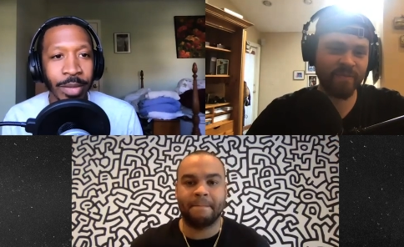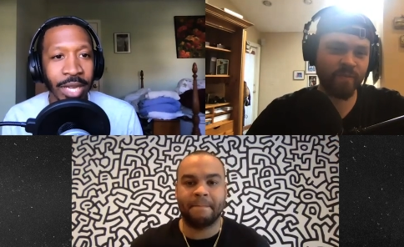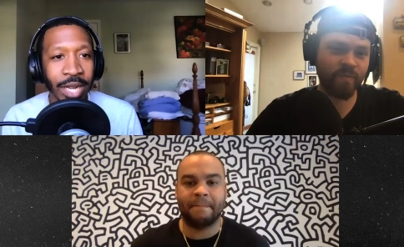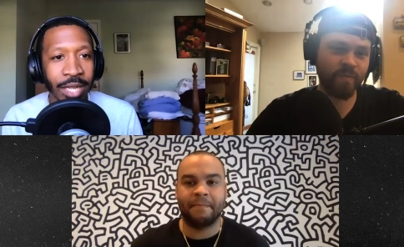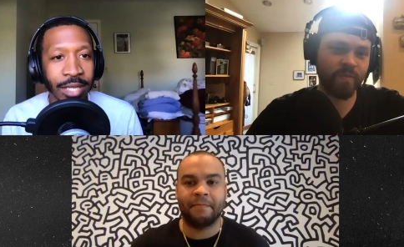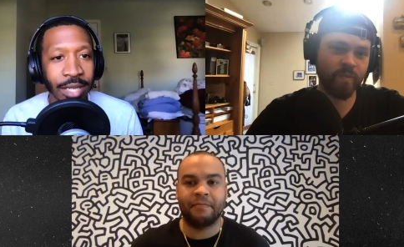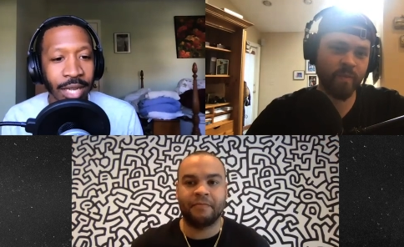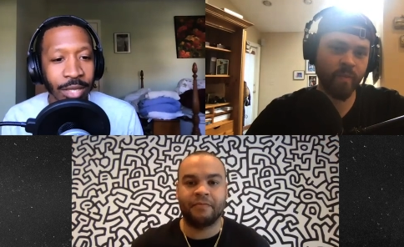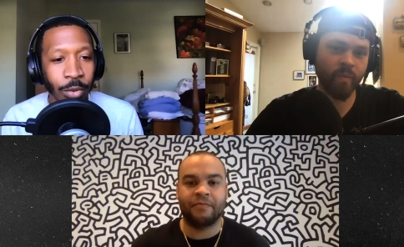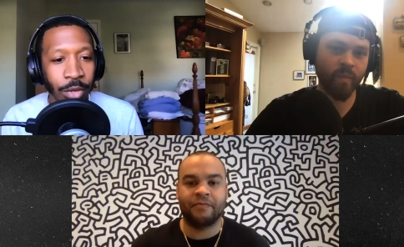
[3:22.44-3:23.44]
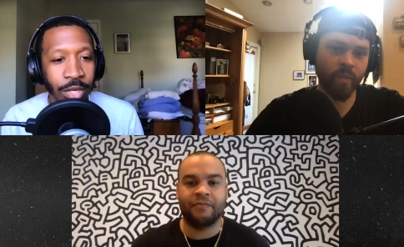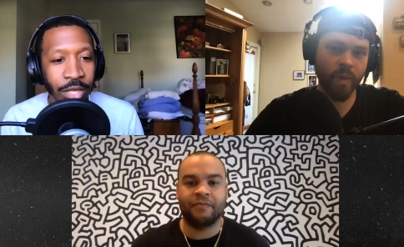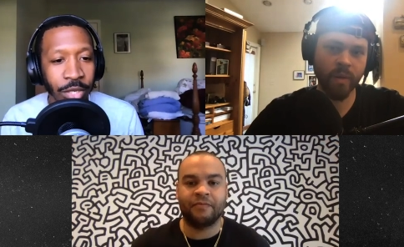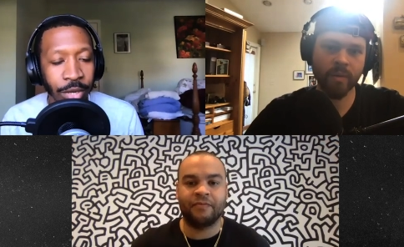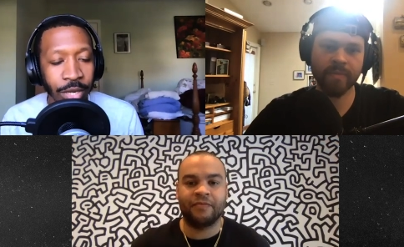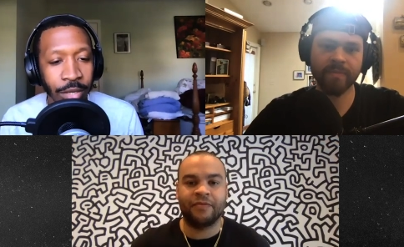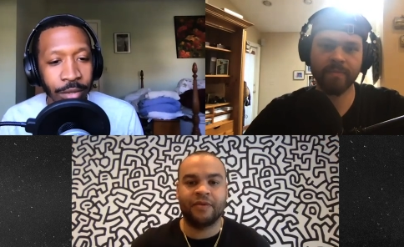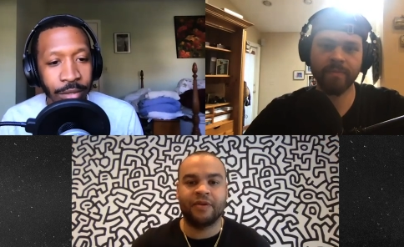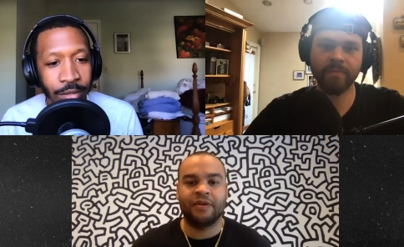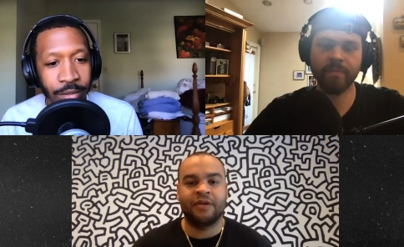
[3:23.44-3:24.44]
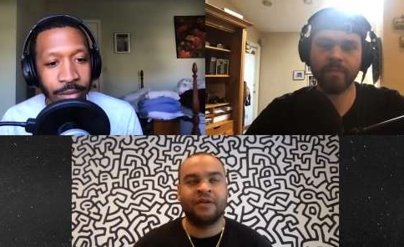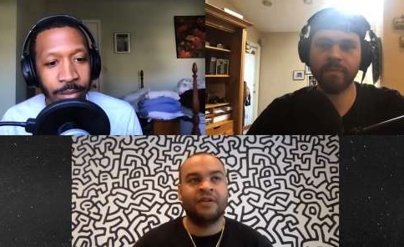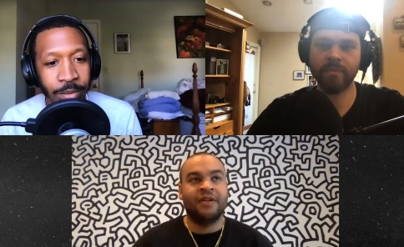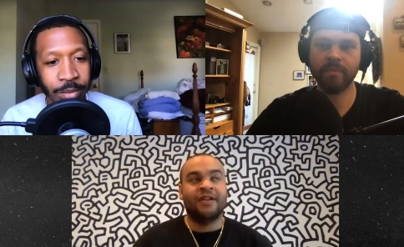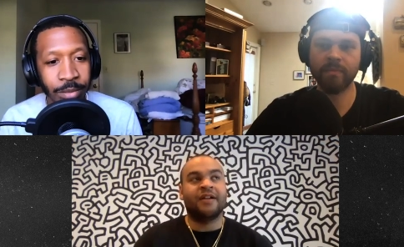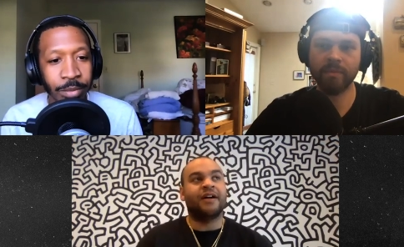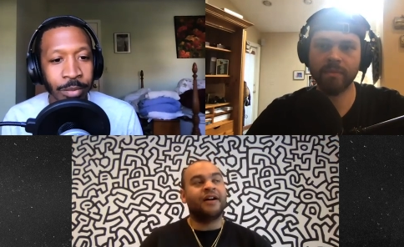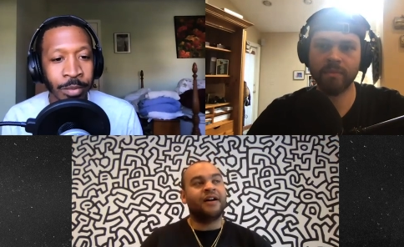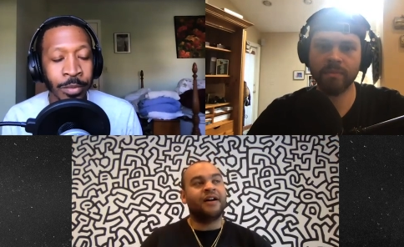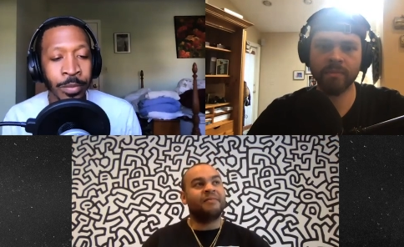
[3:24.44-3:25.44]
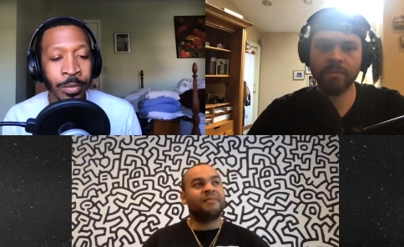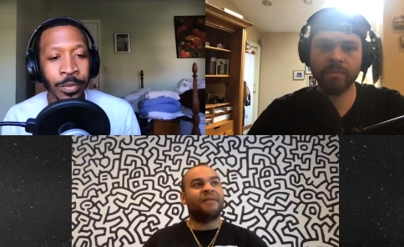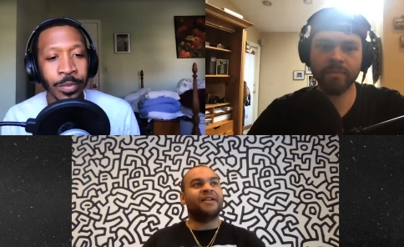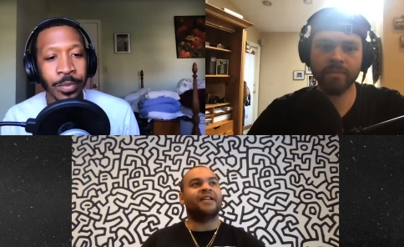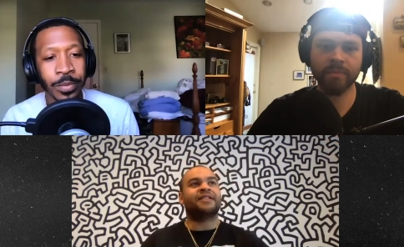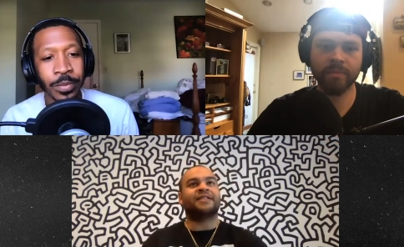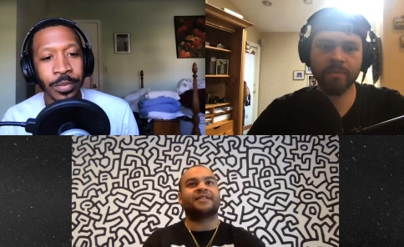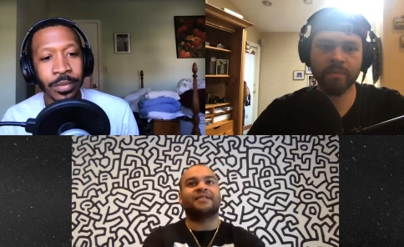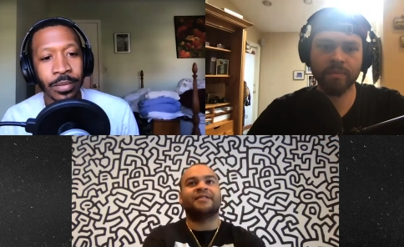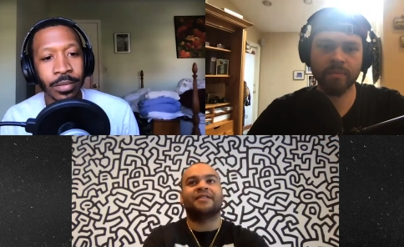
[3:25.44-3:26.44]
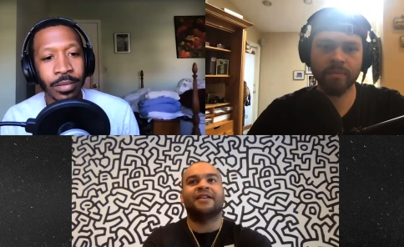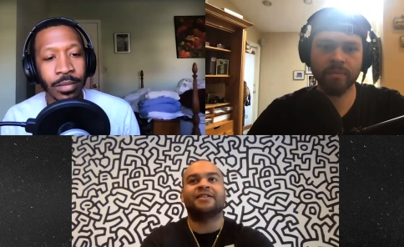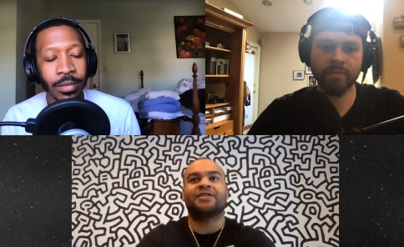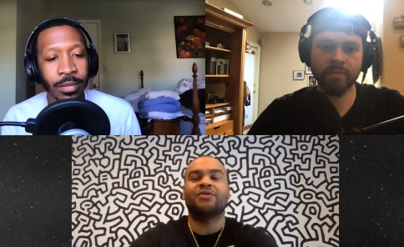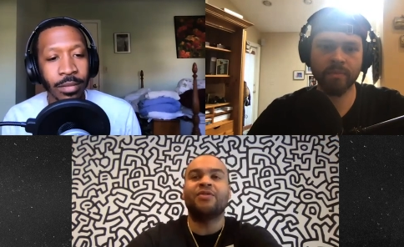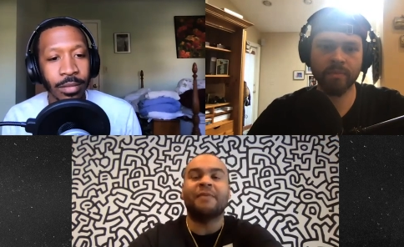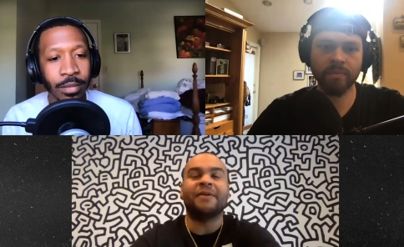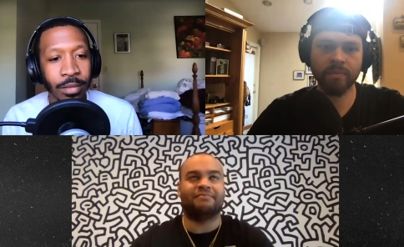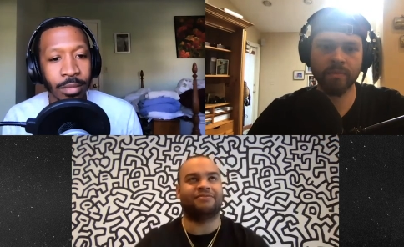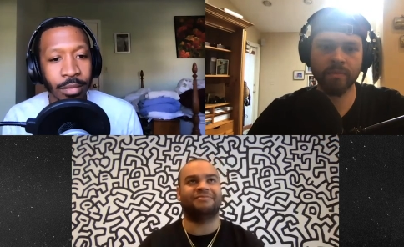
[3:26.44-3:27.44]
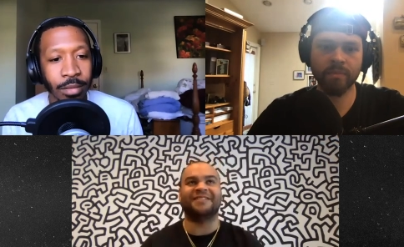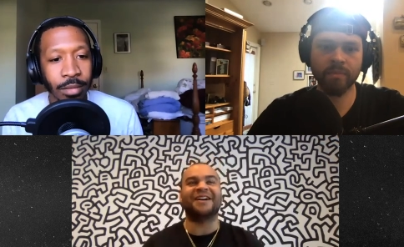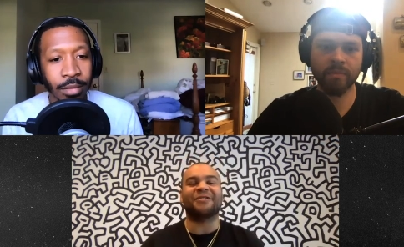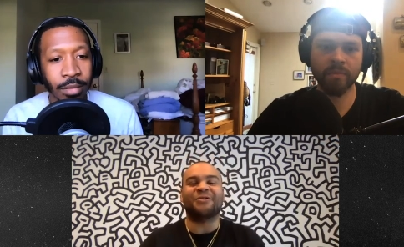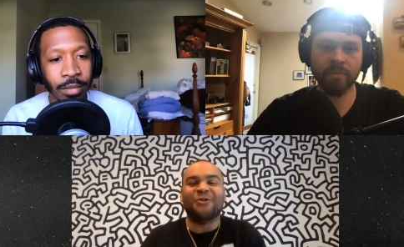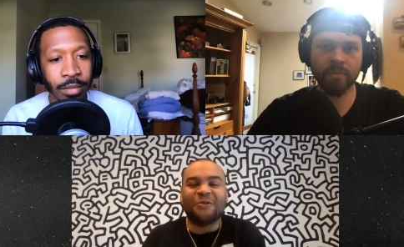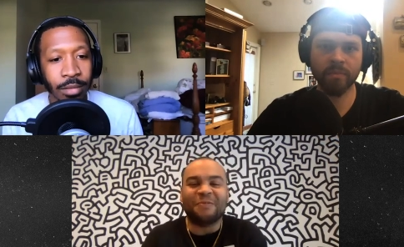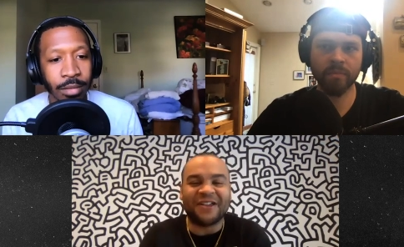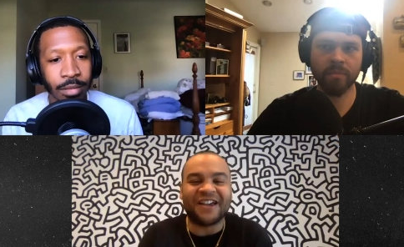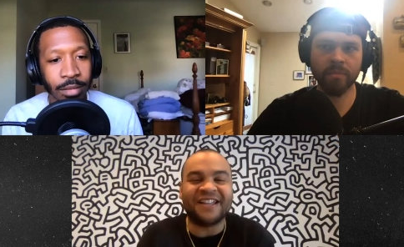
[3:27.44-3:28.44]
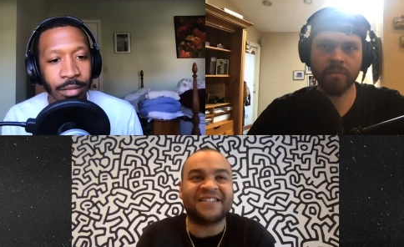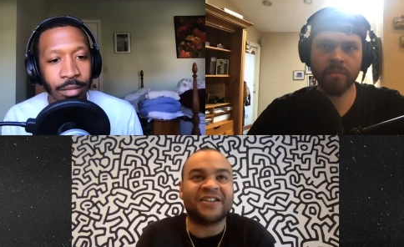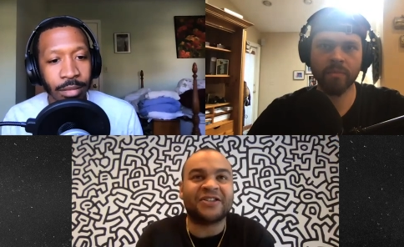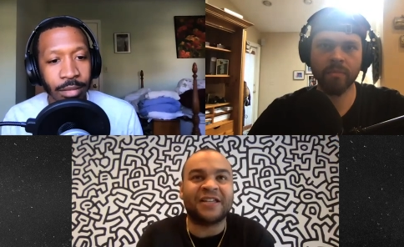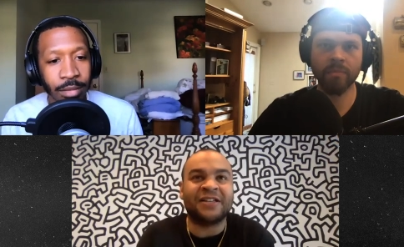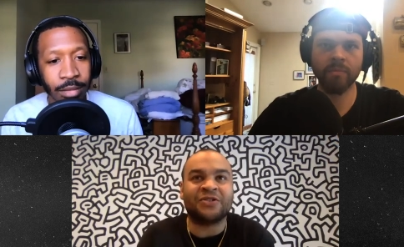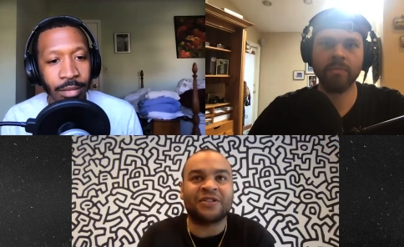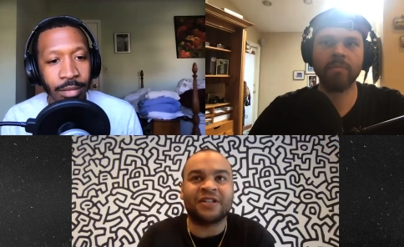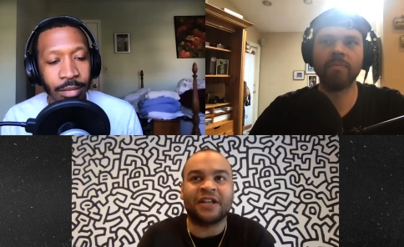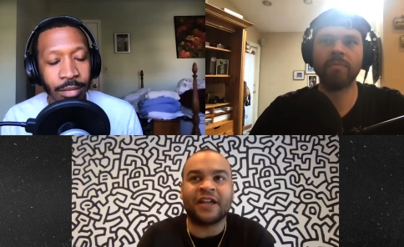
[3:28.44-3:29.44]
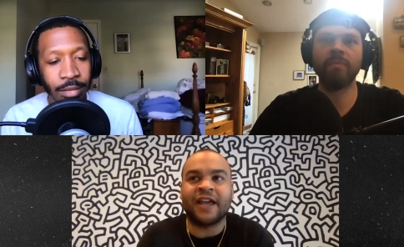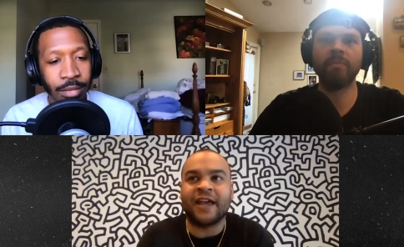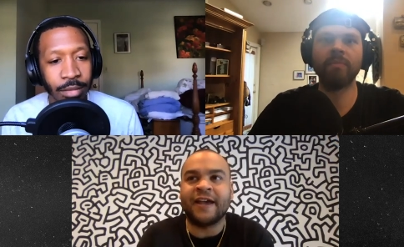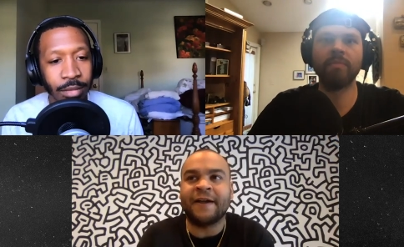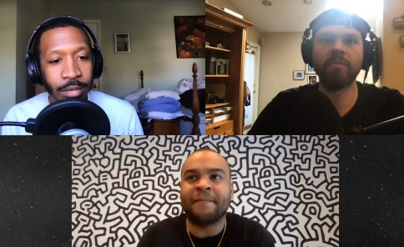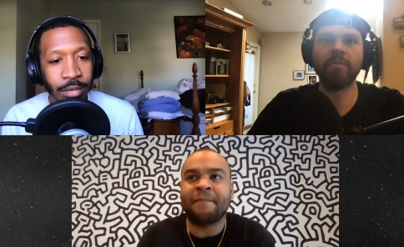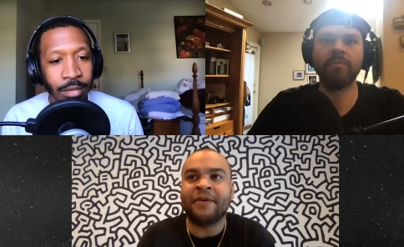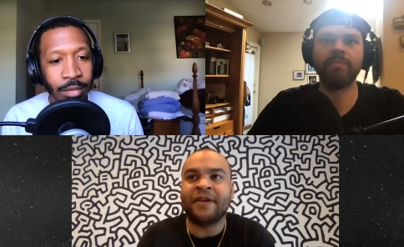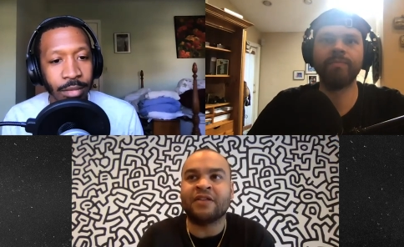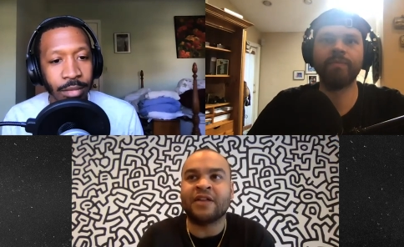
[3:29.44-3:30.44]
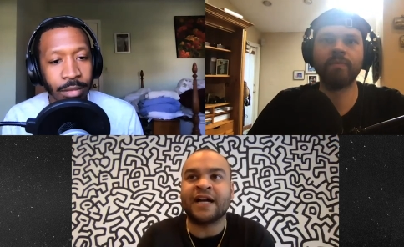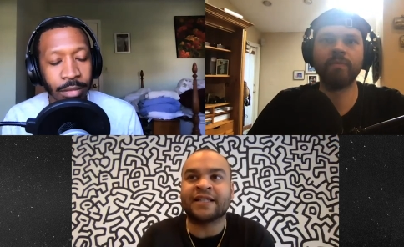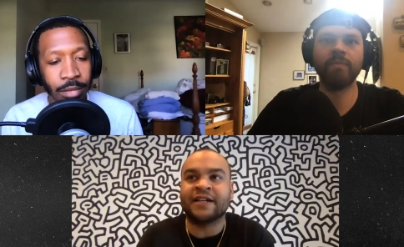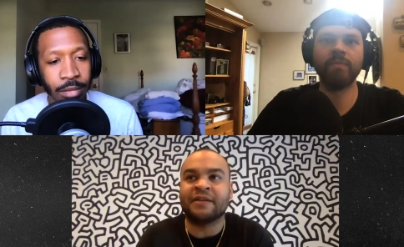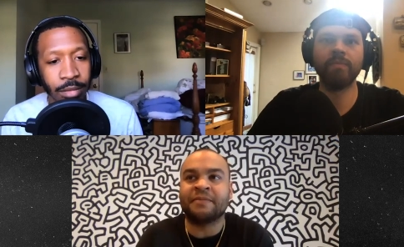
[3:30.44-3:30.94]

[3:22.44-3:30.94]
Speaker 1: How's quarantine treating you?
Speaker 2: I mean, it's cool. I mean, it's not cool, but like it's just interesting, and being locked up,